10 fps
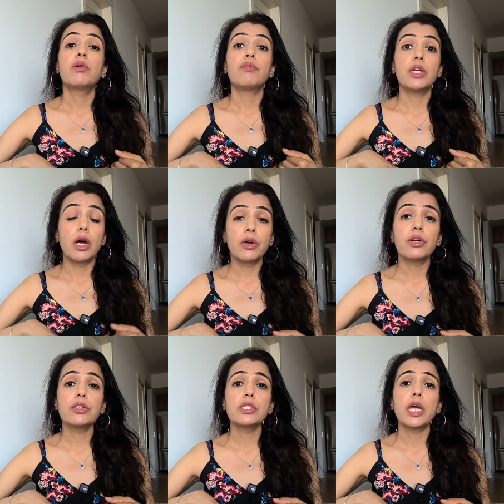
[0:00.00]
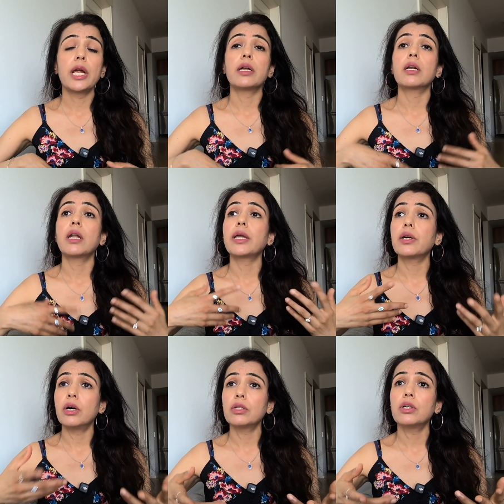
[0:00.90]
we understand,
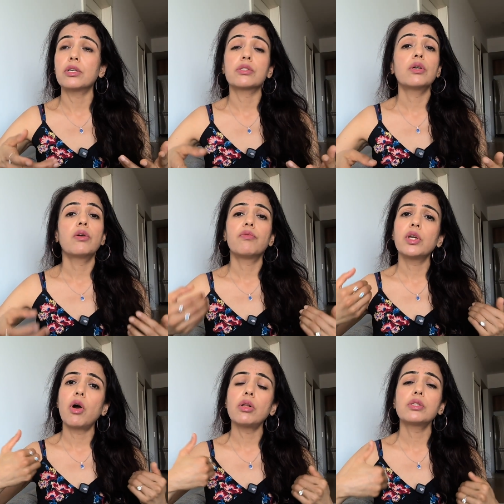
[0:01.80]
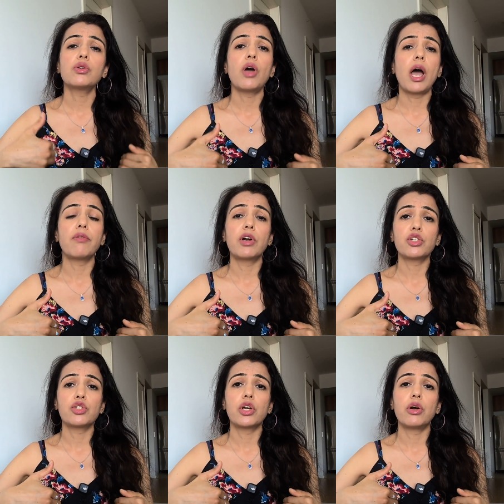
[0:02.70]
like others, we also have our
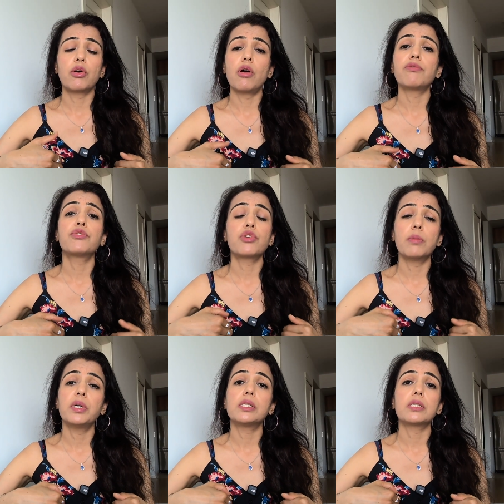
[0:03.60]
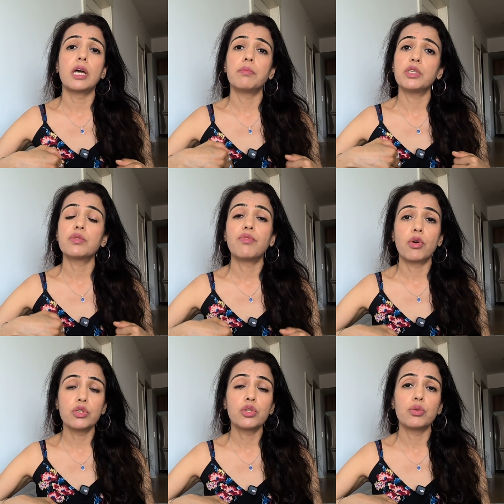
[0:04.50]
share of troubles and
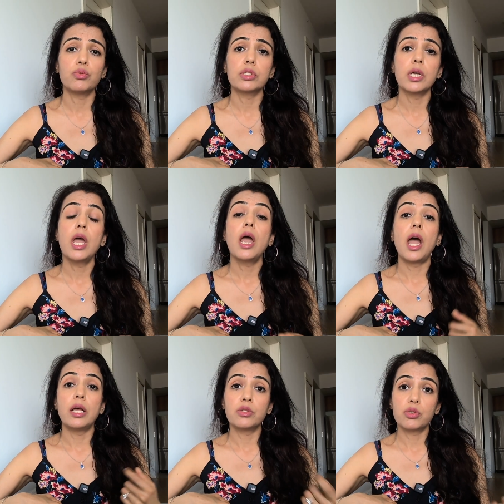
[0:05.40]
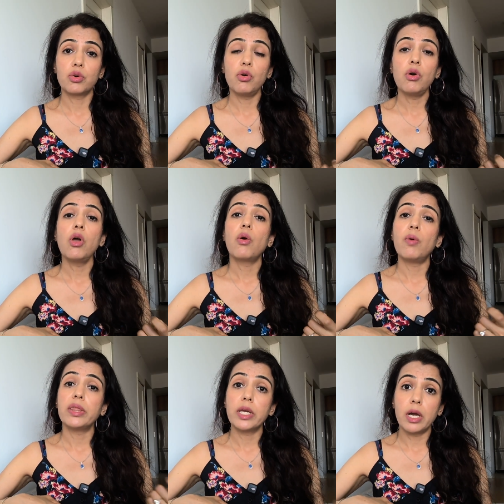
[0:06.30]
misfortunes, and so
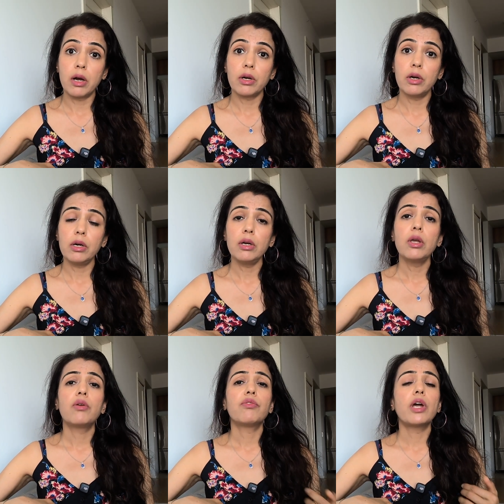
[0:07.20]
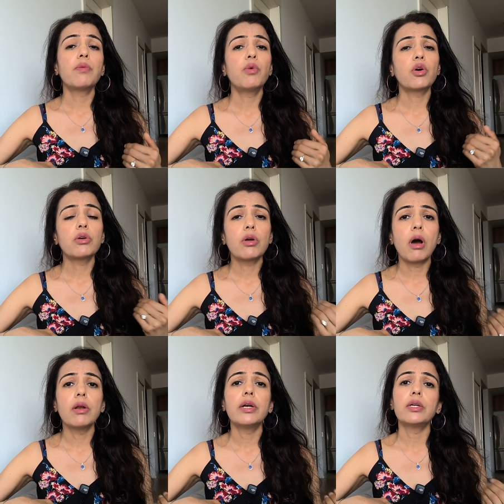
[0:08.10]
when they occur, we are more
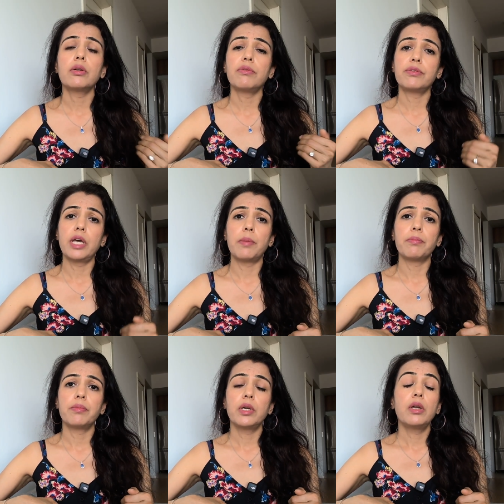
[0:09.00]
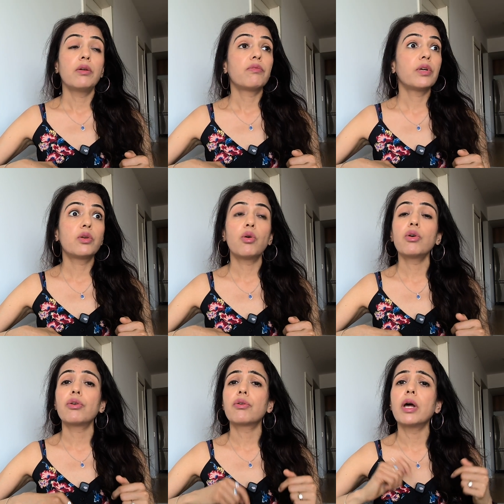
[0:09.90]
tolerant of them. We
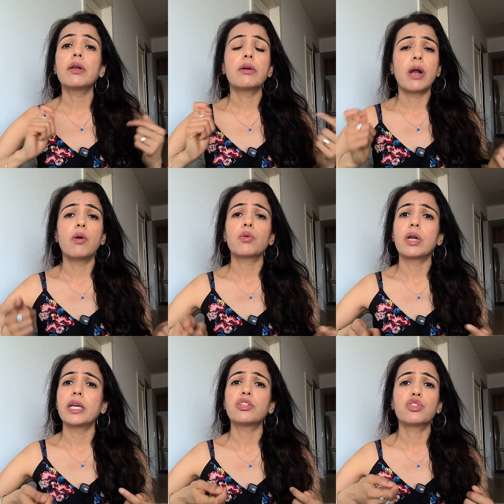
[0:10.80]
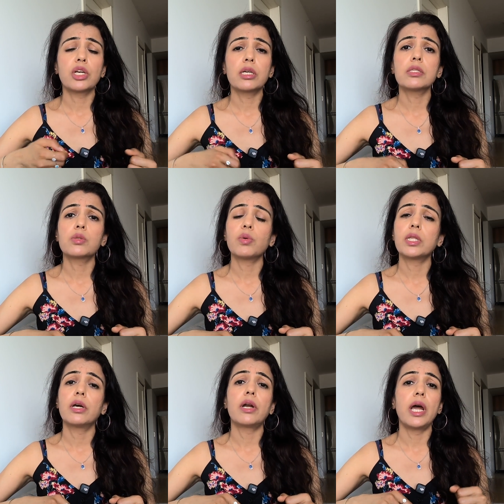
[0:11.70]
don't run around like chickens with
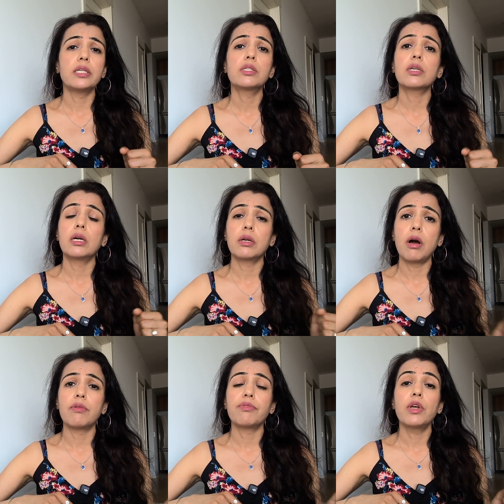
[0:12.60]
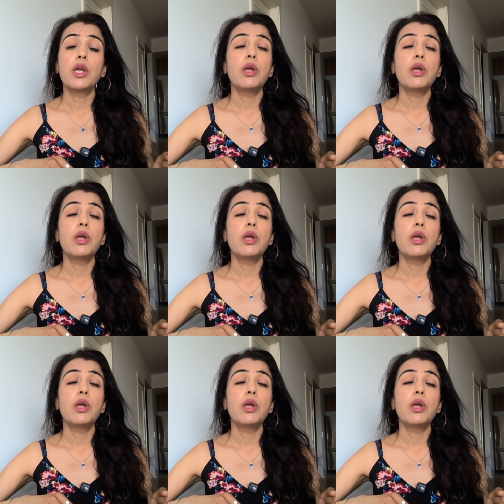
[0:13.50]
their heads cut off,